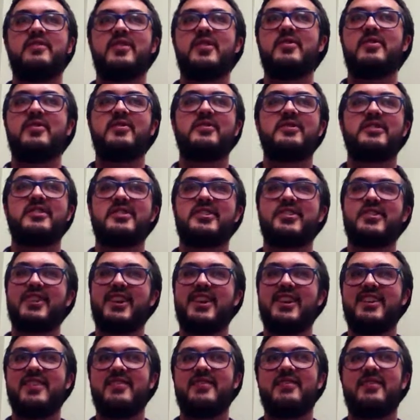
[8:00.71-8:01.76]
vocalist or
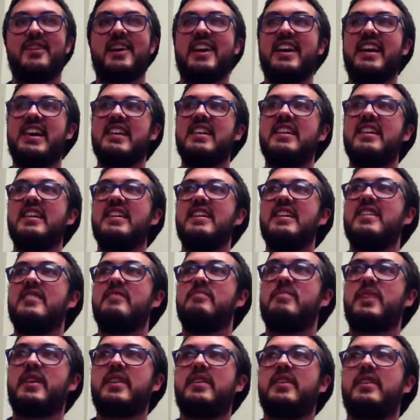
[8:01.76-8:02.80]
any of that.
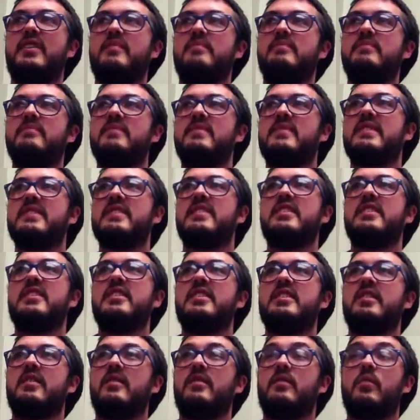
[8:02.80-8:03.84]
But
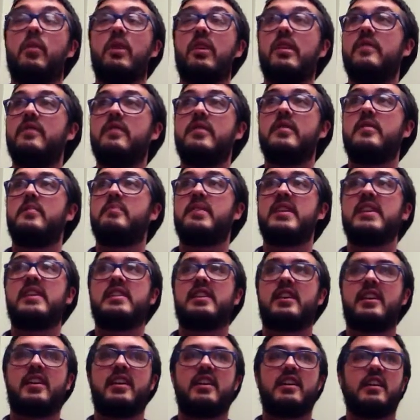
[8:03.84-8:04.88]
one of the big
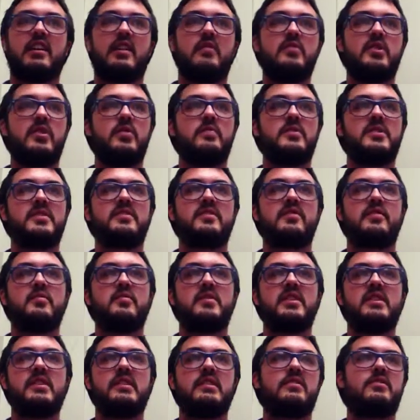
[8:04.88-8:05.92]
aha moments for
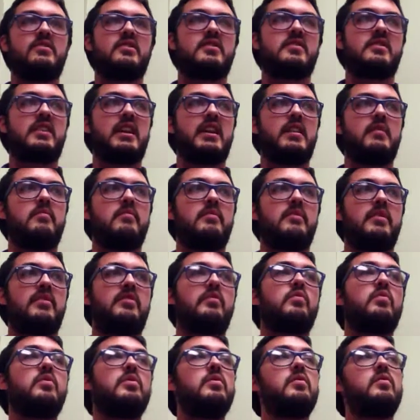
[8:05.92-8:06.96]
me just came
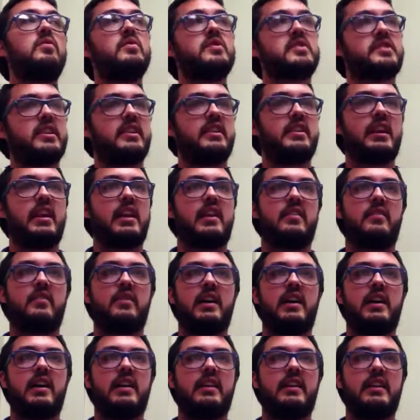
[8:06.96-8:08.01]
through singing a
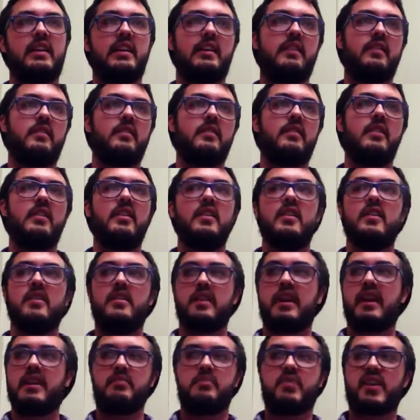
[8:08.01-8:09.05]
lot, and
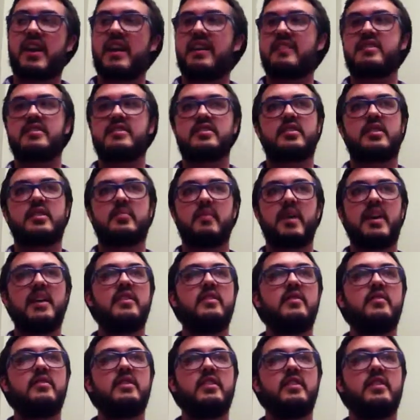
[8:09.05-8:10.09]
I'd practice on my
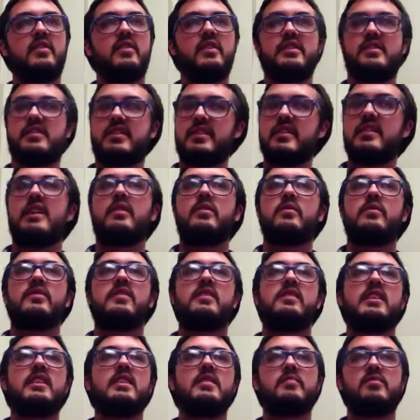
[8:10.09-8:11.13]
own. You know, I'd sit down with
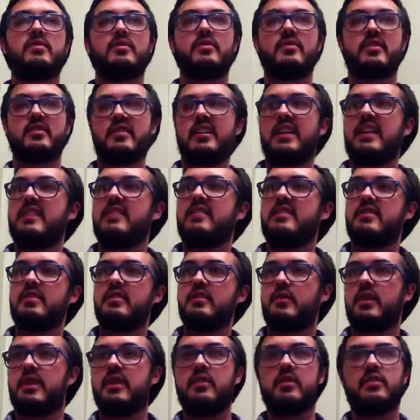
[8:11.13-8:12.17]
the keyboard, I'd
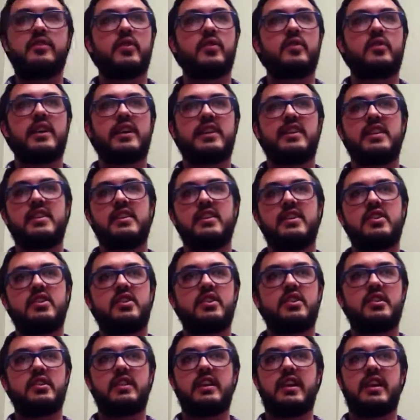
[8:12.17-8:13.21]
do interval
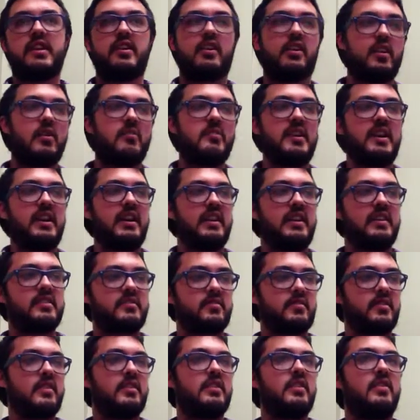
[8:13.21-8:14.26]
recognition, I'd harmonize
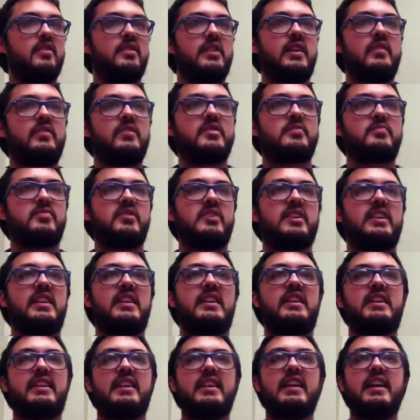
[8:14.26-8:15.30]
with the note I was
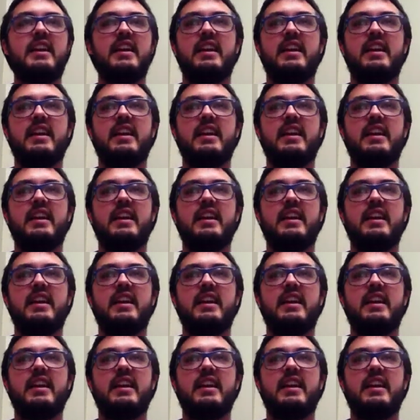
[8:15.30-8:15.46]
playing,